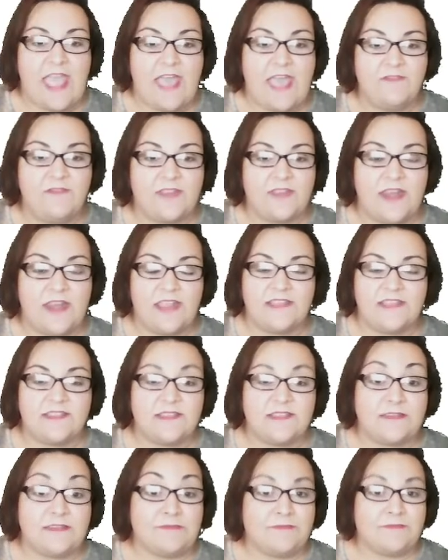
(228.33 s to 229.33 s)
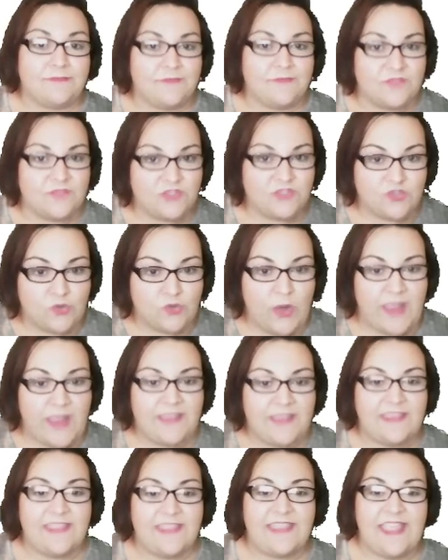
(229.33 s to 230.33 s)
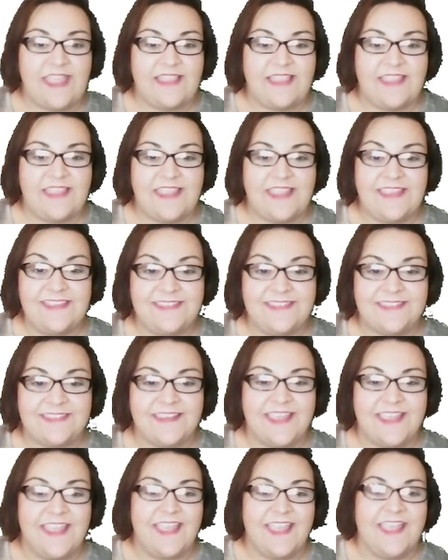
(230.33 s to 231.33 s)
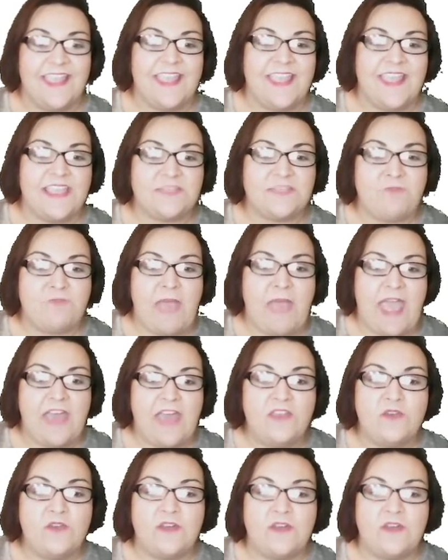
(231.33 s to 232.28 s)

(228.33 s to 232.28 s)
The next trend that they list is pattern